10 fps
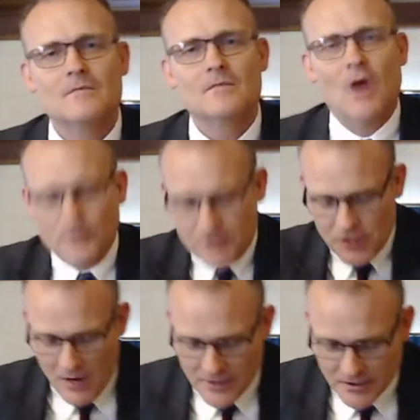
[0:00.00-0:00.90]
Don't
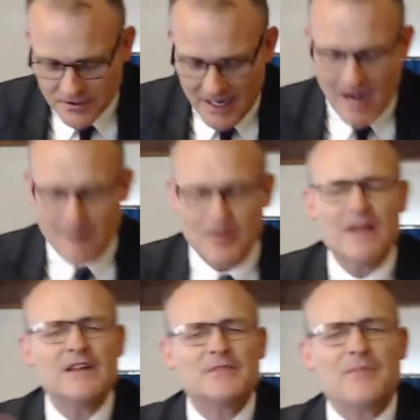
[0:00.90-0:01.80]
you understand? I believe
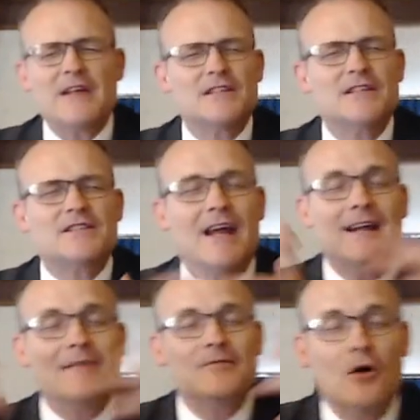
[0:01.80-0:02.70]
he's basically saying
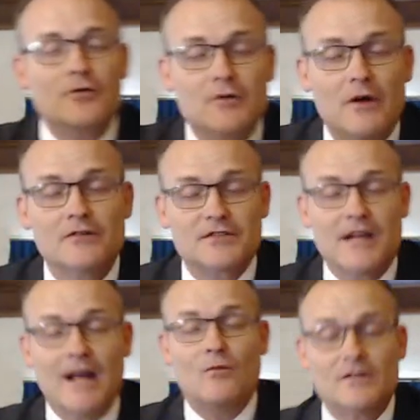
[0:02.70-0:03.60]
to him, Don't you
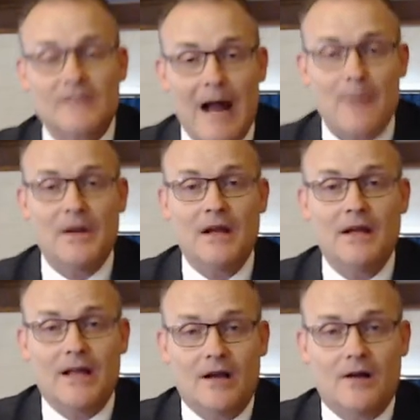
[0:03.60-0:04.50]
understand what's
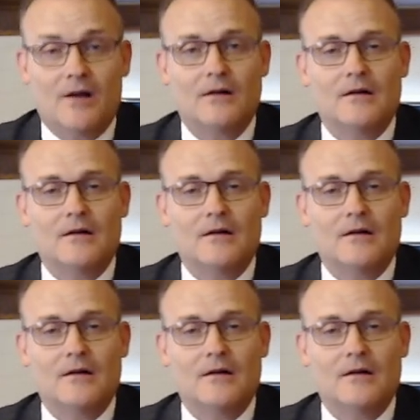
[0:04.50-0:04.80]
happening here?